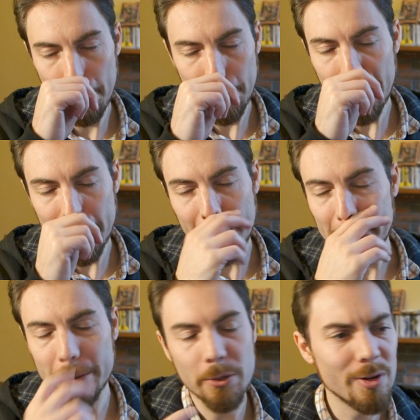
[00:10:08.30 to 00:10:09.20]
So yeah,
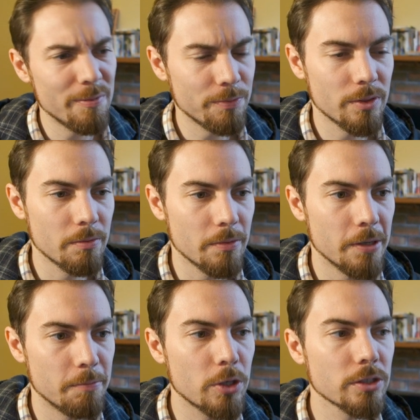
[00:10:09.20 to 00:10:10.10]

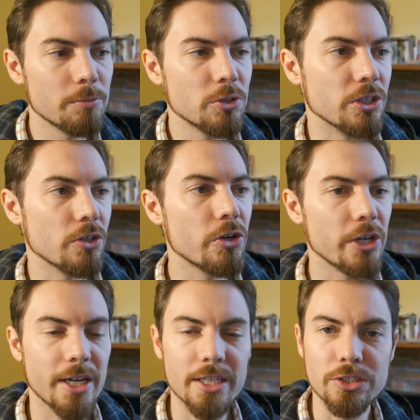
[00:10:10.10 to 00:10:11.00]
because I'm using
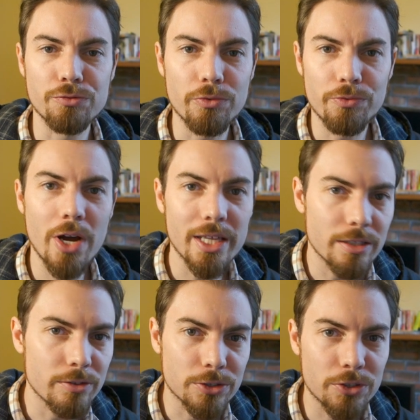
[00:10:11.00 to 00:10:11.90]
Unity, I can just write
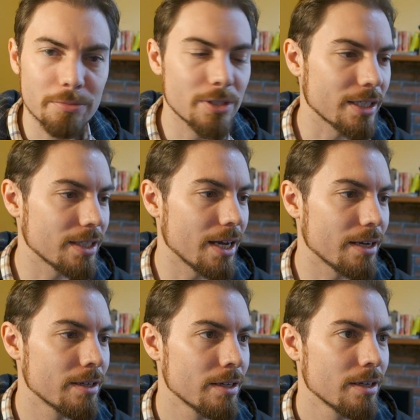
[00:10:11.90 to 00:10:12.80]
little scripts like
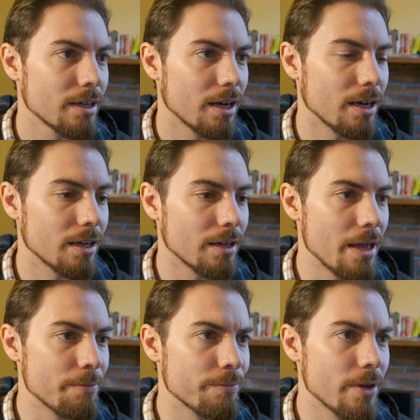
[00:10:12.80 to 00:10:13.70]
that,
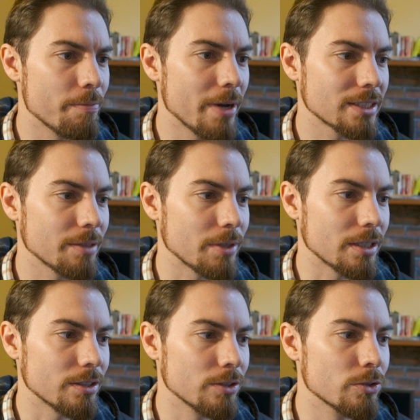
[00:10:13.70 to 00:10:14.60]
and it makes
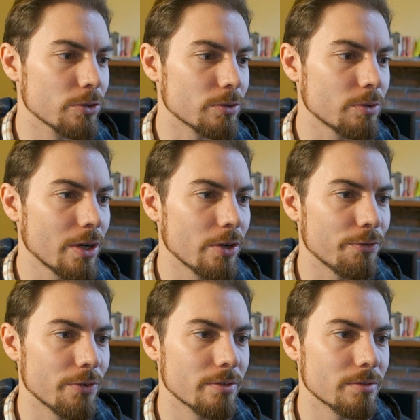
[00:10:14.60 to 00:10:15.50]
something you do quite
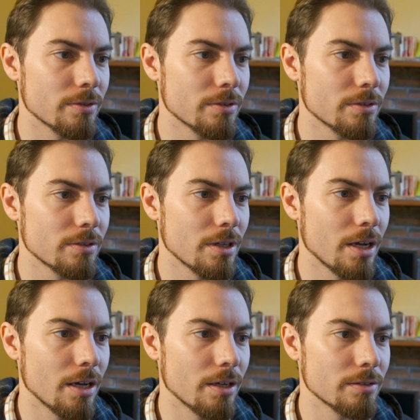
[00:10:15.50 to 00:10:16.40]
often
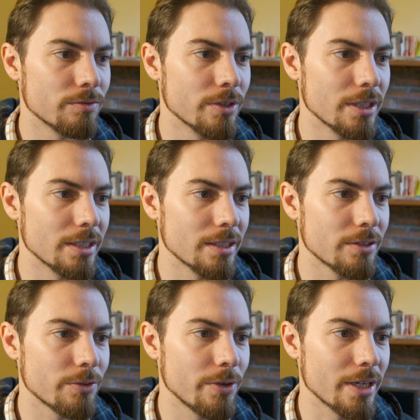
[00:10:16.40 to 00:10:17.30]
really
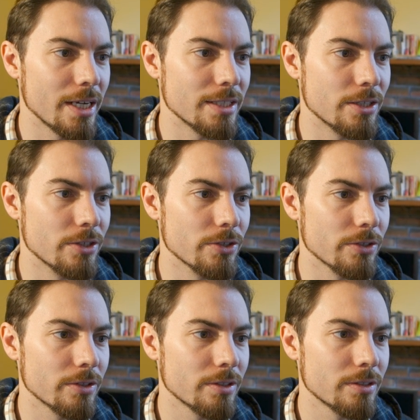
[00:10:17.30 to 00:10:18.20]
quick and easy to
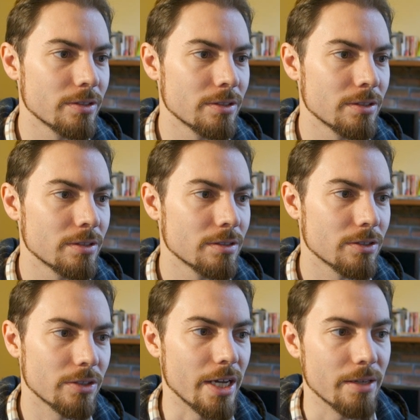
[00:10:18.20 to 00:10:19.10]
do.
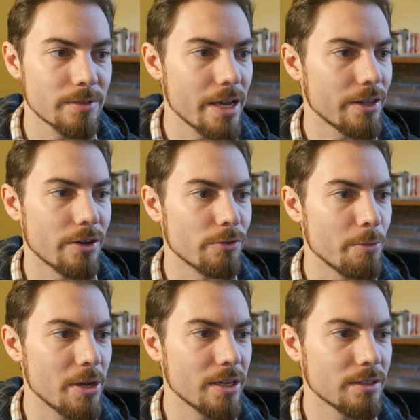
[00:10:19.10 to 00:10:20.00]
So yeah, now they don't
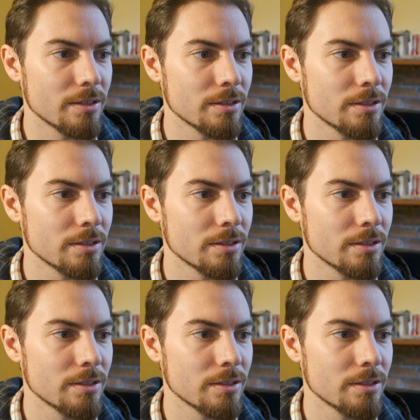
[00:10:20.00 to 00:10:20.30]
repeat.